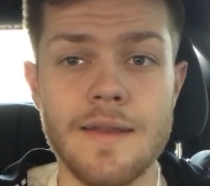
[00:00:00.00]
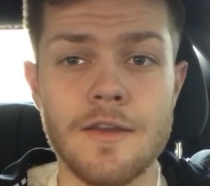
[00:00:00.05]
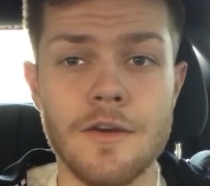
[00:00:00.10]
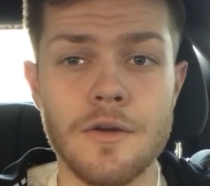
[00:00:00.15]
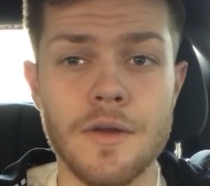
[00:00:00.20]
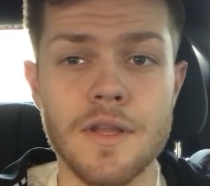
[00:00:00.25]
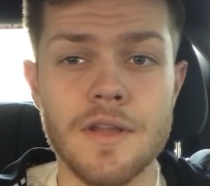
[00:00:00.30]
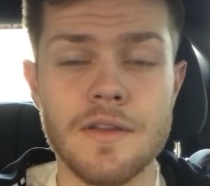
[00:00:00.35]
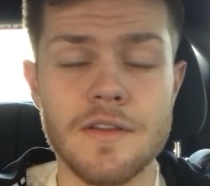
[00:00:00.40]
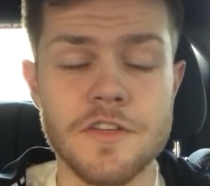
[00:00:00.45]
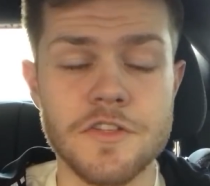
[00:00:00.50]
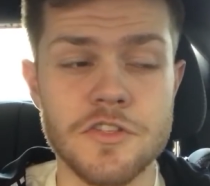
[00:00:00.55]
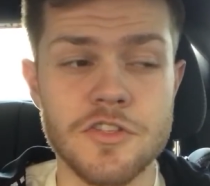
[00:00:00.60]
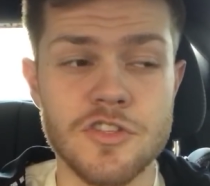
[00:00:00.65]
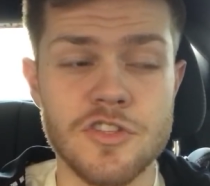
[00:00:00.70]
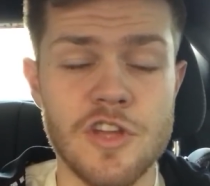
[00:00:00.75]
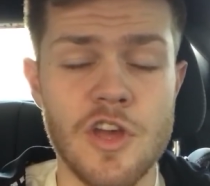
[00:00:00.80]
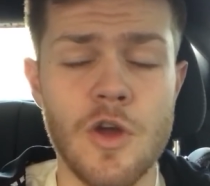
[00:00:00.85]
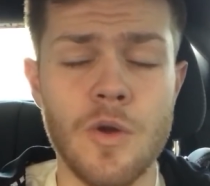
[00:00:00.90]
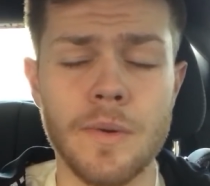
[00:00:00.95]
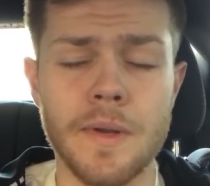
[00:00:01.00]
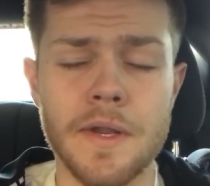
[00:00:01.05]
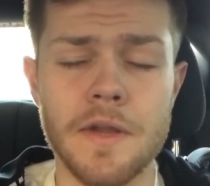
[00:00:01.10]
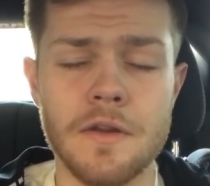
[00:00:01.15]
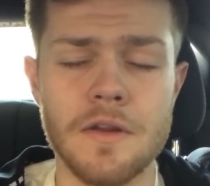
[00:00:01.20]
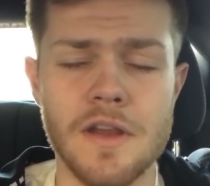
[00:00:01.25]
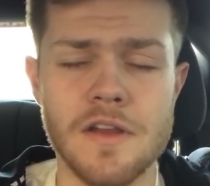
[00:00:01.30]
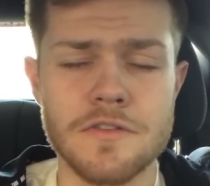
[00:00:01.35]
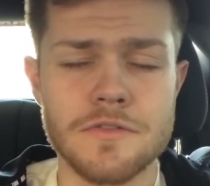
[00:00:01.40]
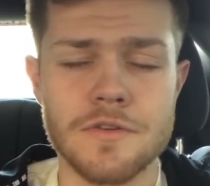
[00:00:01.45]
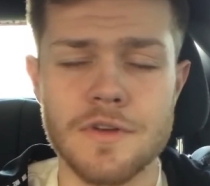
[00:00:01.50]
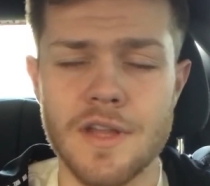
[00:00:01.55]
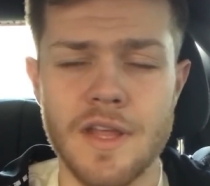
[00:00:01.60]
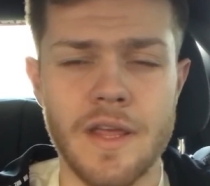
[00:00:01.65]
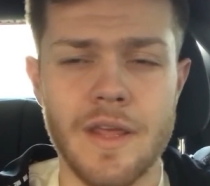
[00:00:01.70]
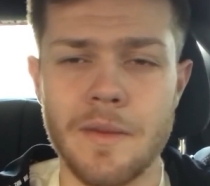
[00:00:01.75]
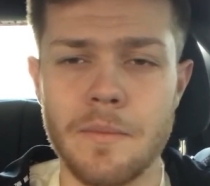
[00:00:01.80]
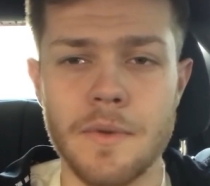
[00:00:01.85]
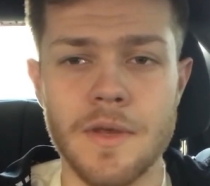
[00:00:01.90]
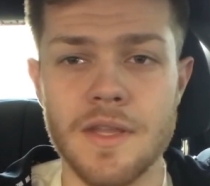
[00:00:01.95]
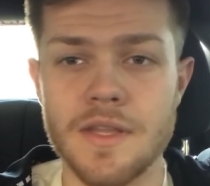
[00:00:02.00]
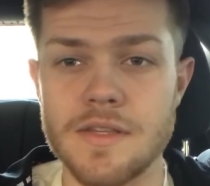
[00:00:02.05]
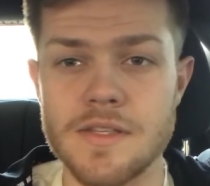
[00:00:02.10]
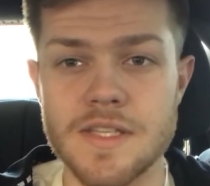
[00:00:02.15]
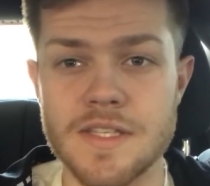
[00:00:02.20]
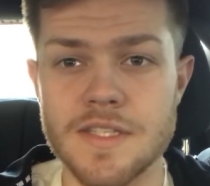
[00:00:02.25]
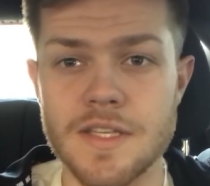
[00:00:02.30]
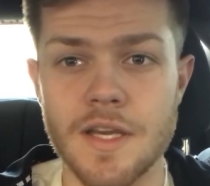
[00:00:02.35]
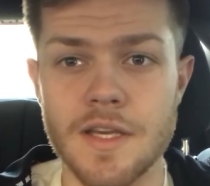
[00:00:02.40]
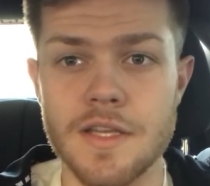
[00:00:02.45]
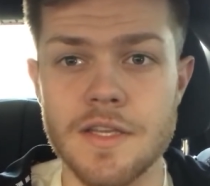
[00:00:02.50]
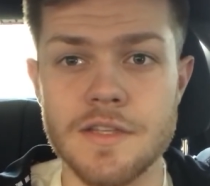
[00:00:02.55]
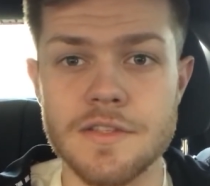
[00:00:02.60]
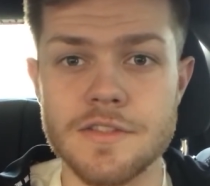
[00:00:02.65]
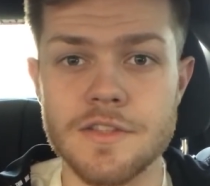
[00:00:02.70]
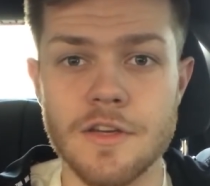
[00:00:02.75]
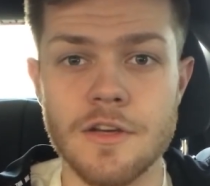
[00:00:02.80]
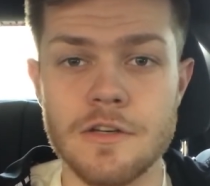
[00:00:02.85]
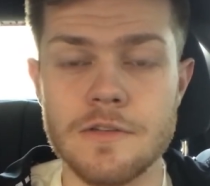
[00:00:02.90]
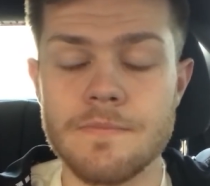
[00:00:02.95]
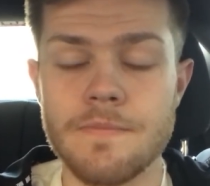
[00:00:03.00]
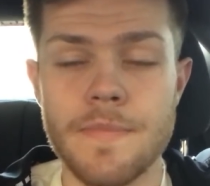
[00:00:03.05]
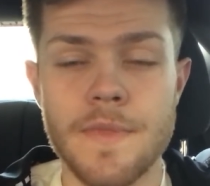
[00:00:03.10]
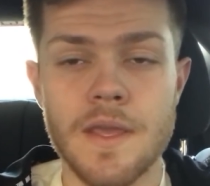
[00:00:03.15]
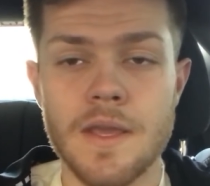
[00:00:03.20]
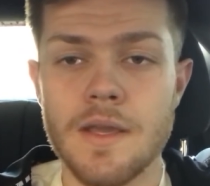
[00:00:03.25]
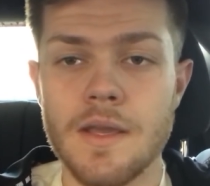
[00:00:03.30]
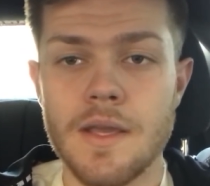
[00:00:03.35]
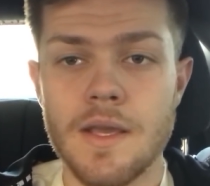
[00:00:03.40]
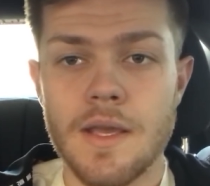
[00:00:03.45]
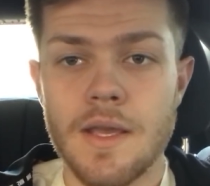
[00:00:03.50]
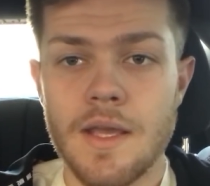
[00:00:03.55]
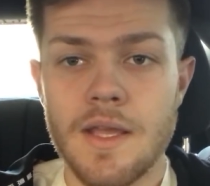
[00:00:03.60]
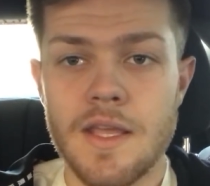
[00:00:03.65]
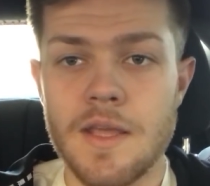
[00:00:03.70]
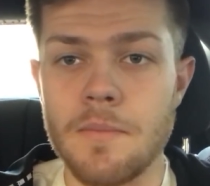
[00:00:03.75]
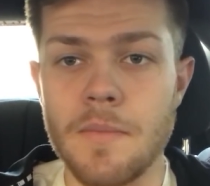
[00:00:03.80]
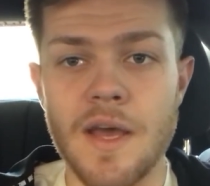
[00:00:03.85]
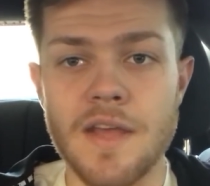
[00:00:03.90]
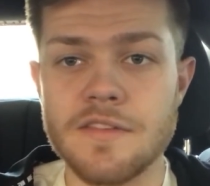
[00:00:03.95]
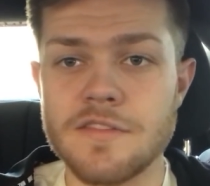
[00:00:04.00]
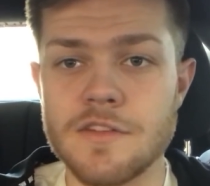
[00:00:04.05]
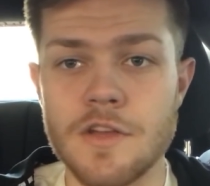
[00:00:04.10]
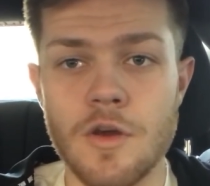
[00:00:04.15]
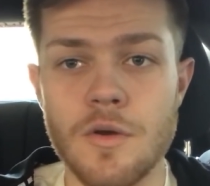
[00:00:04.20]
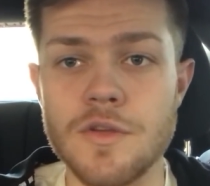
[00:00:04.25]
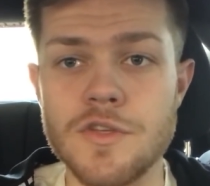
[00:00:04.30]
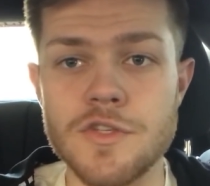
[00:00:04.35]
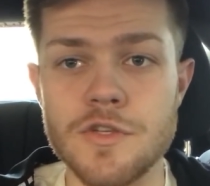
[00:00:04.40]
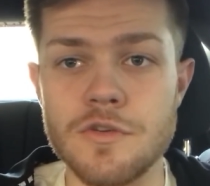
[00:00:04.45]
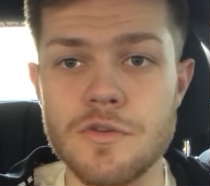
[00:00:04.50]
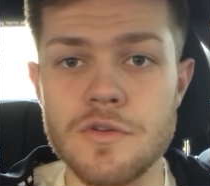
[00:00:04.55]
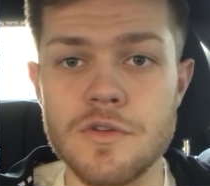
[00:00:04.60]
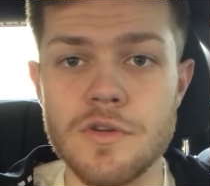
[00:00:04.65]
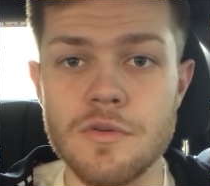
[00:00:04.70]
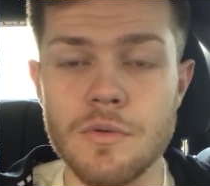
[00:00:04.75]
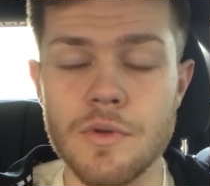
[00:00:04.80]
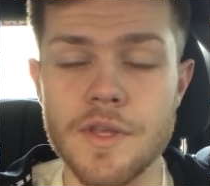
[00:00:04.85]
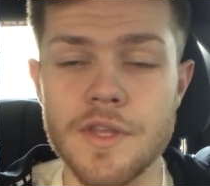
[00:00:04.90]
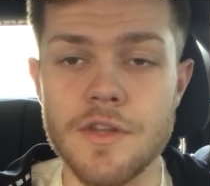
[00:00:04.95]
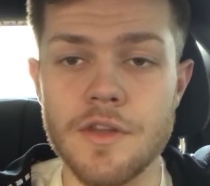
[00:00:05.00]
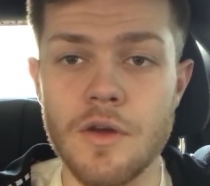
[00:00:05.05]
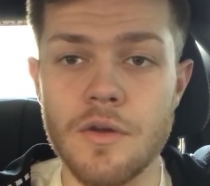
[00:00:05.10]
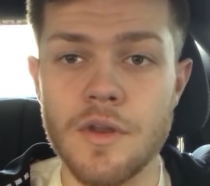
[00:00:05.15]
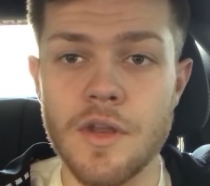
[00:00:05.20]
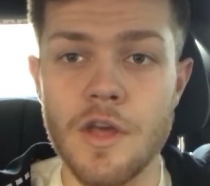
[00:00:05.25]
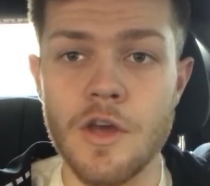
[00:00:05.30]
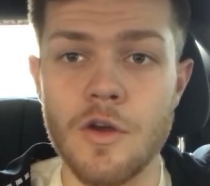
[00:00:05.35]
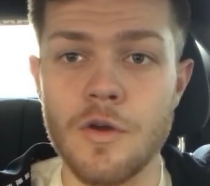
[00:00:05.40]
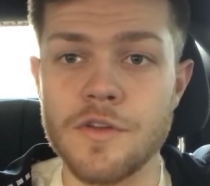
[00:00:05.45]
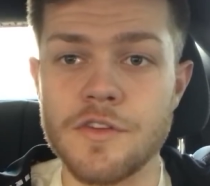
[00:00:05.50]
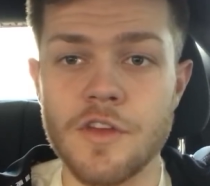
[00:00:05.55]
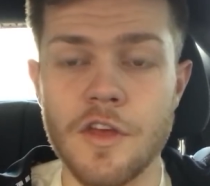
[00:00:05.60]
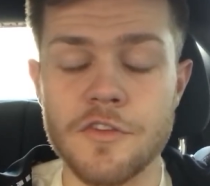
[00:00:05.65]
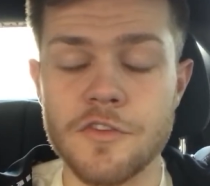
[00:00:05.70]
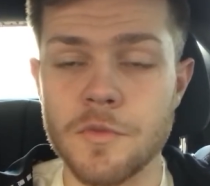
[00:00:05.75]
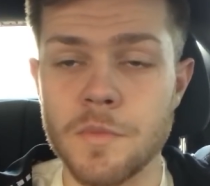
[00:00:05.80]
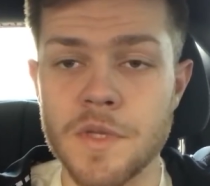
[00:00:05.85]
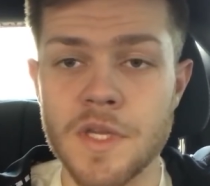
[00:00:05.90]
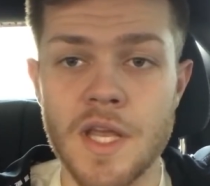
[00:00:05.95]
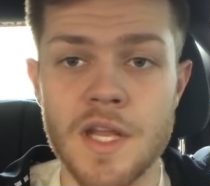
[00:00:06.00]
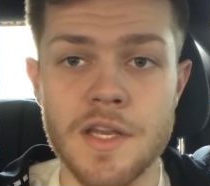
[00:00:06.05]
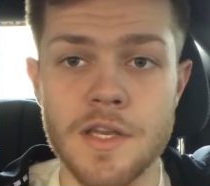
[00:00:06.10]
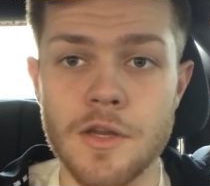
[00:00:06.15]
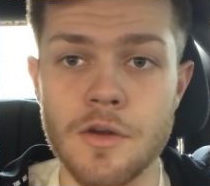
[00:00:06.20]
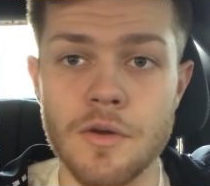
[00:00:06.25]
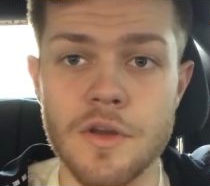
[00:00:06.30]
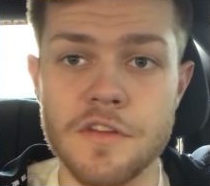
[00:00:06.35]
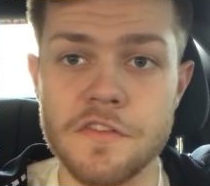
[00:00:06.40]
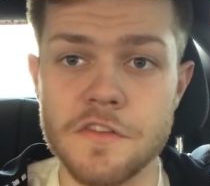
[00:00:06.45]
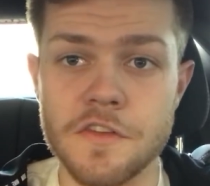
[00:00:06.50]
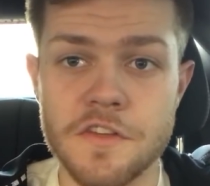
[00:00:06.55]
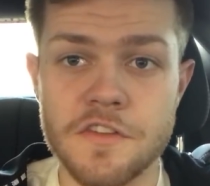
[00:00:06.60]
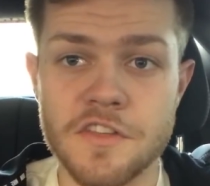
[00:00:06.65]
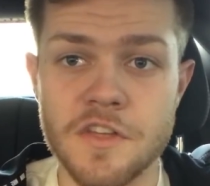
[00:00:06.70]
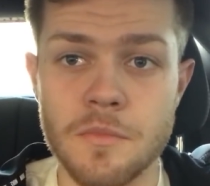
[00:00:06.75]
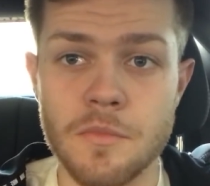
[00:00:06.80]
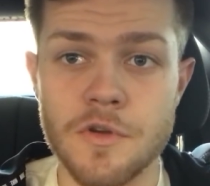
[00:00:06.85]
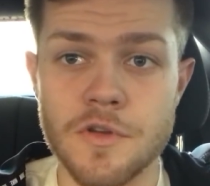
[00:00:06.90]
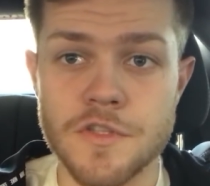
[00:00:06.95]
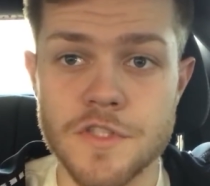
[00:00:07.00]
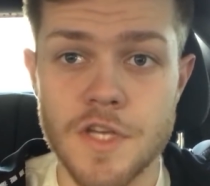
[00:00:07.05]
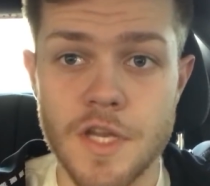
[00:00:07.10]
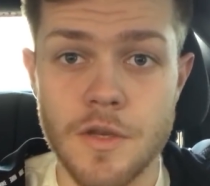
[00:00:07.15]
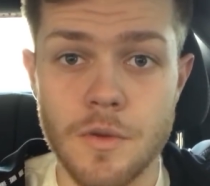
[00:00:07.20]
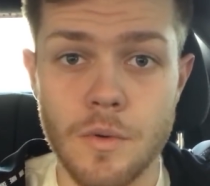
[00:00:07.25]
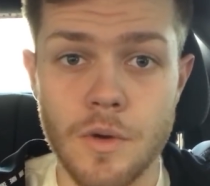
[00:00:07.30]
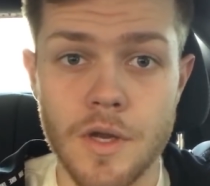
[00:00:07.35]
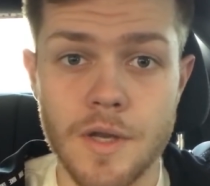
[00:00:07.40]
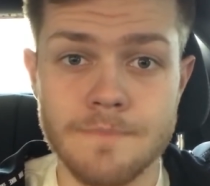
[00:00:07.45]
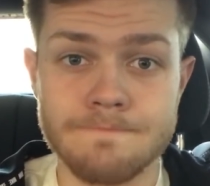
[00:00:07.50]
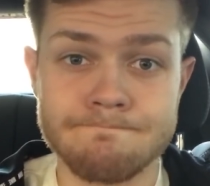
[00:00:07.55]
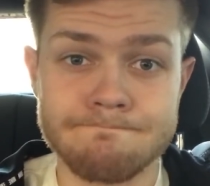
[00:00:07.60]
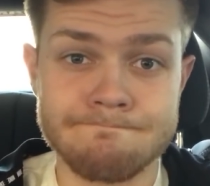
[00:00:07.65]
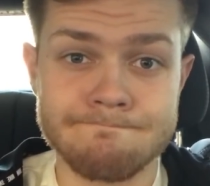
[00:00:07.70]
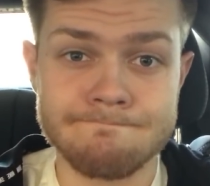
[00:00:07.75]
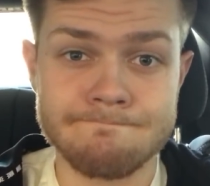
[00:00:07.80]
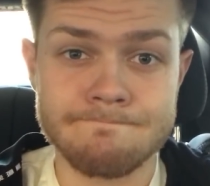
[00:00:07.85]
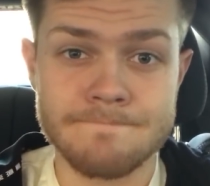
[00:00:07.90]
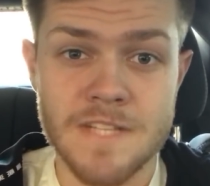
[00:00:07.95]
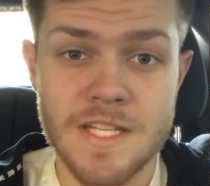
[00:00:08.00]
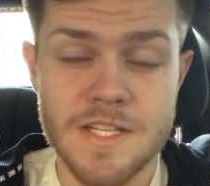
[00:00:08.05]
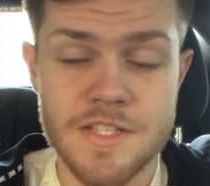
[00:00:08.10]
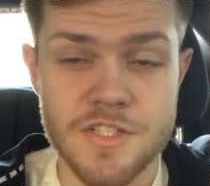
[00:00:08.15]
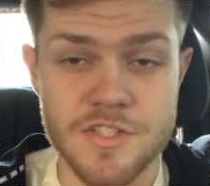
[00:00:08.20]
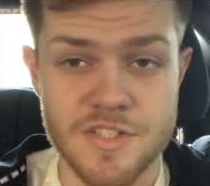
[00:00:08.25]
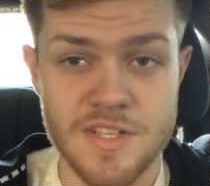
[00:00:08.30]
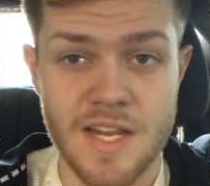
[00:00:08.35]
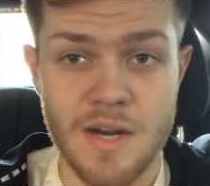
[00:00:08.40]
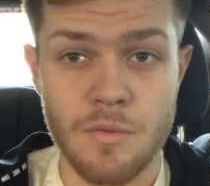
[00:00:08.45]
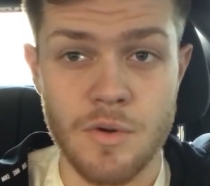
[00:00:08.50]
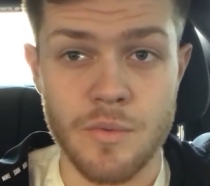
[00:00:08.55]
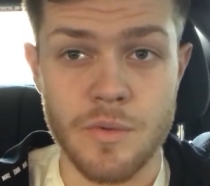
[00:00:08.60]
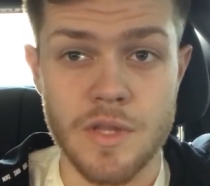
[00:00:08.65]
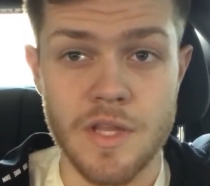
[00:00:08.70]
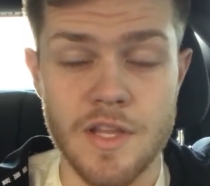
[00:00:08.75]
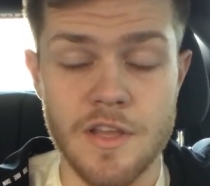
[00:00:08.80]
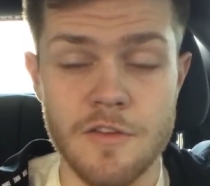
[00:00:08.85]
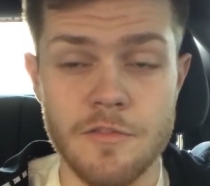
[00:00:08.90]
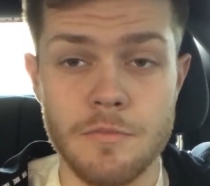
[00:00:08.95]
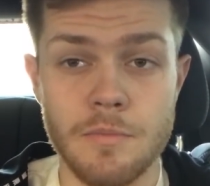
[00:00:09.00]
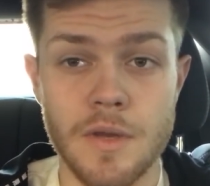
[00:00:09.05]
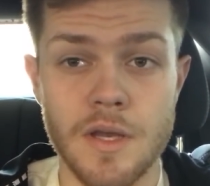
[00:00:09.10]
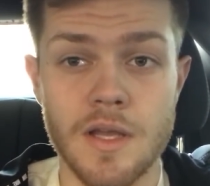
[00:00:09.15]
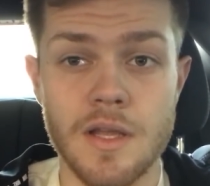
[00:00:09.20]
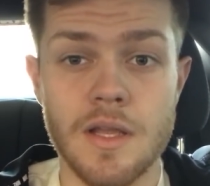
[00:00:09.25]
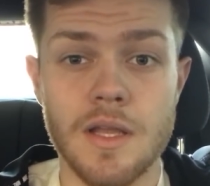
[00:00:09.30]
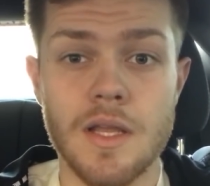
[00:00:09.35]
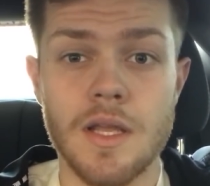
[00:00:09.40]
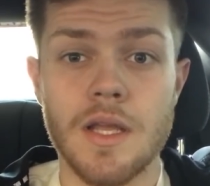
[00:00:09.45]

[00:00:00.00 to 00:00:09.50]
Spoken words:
know it just snowed here yesterday, but it's Kentucky, so it might snow in June. You really don't know. It's also been 80 degrees in December and January. It's just kind of where we live. But